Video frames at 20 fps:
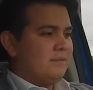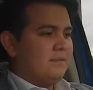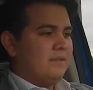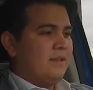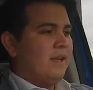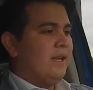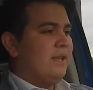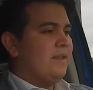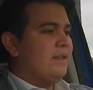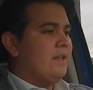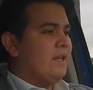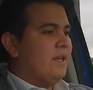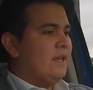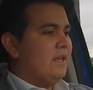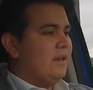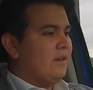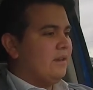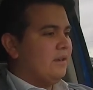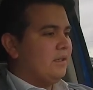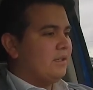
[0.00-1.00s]
and
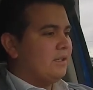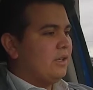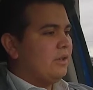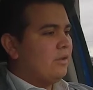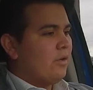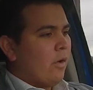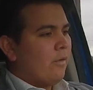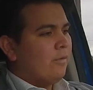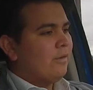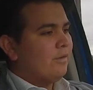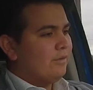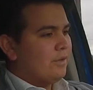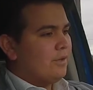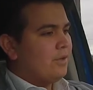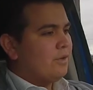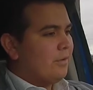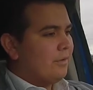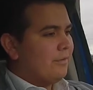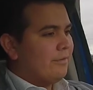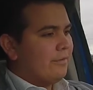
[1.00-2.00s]
then a good
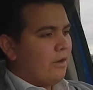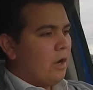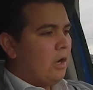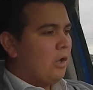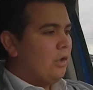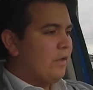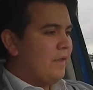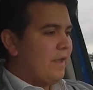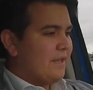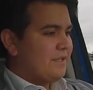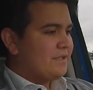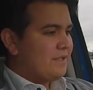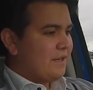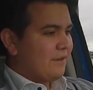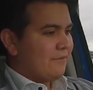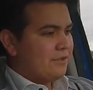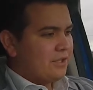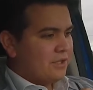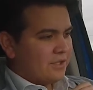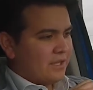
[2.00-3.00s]
overview of all of that
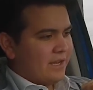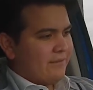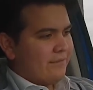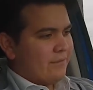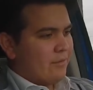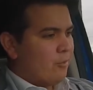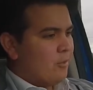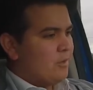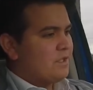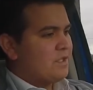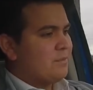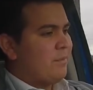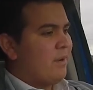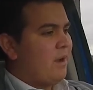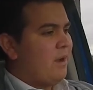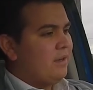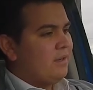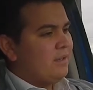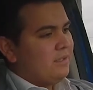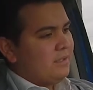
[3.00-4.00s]
stuff just kind of in one
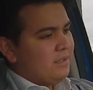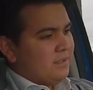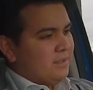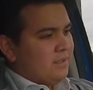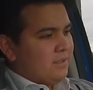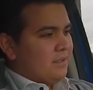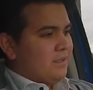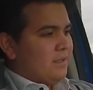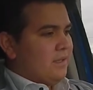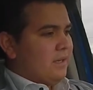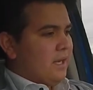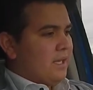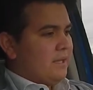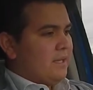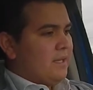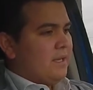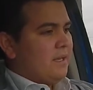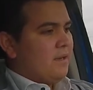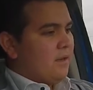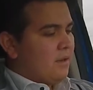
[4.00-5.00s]
spot. And
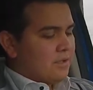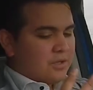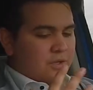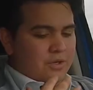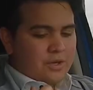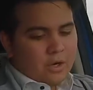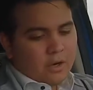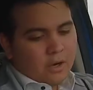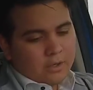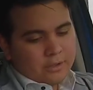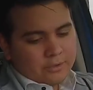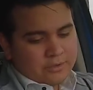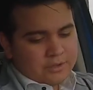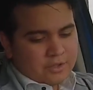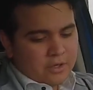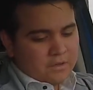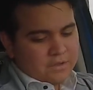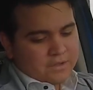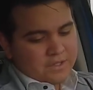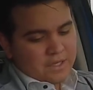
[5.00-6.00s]
then also your auto
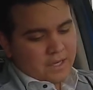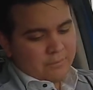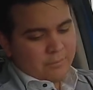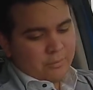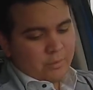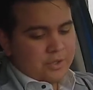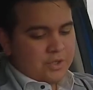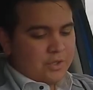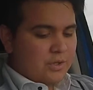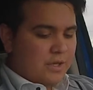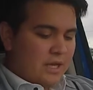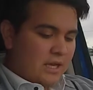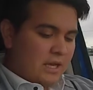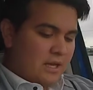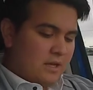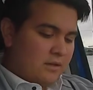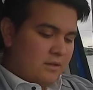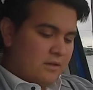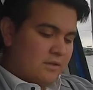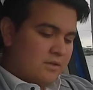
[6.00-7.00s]
start stop, which you
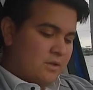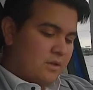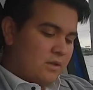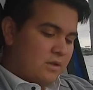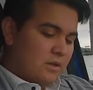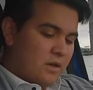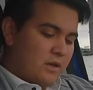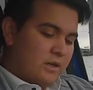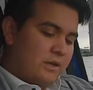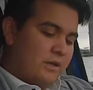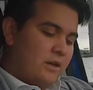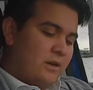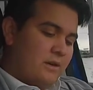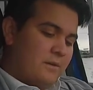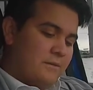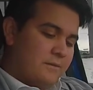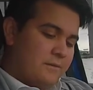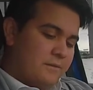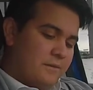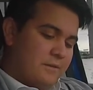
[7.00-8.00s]
can turn on and
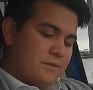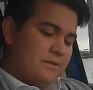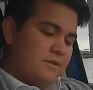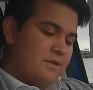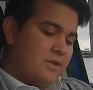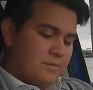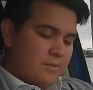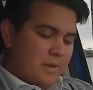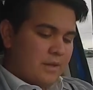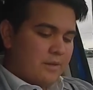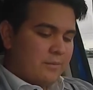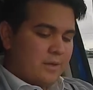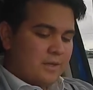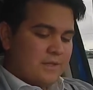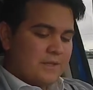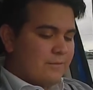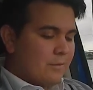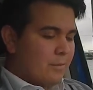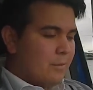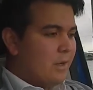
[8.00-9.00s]
off just by the
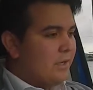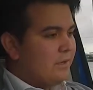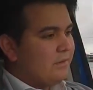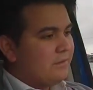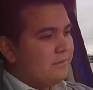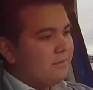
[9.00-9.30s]
press of a button.